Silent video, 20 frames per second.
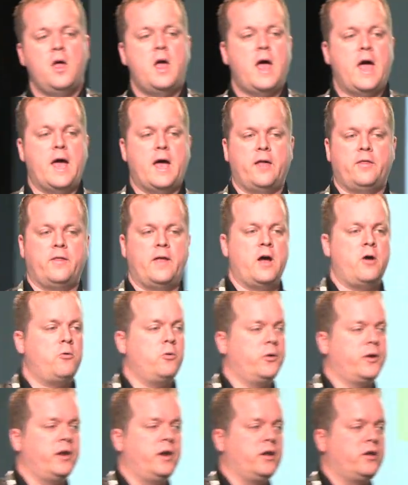and now
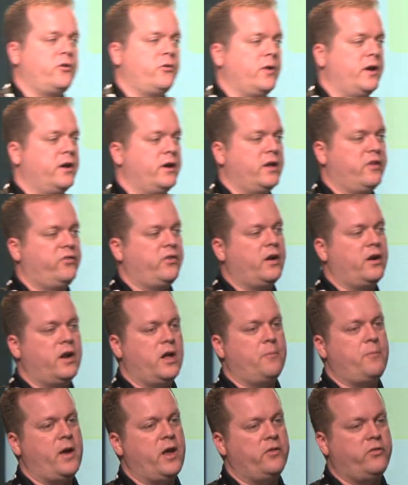we're going to create it, set it
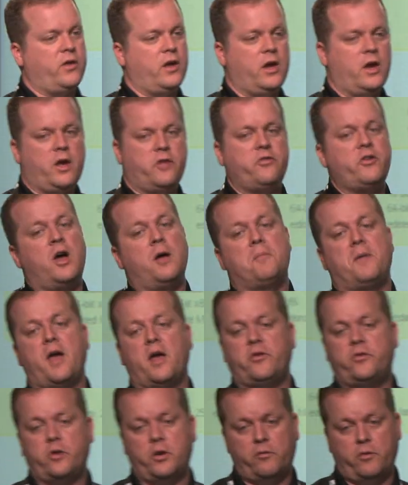up as a uh,
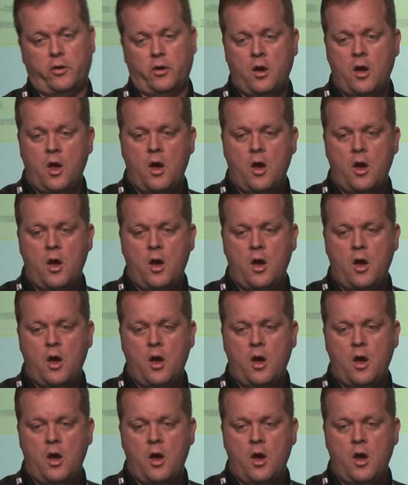Tomcat server,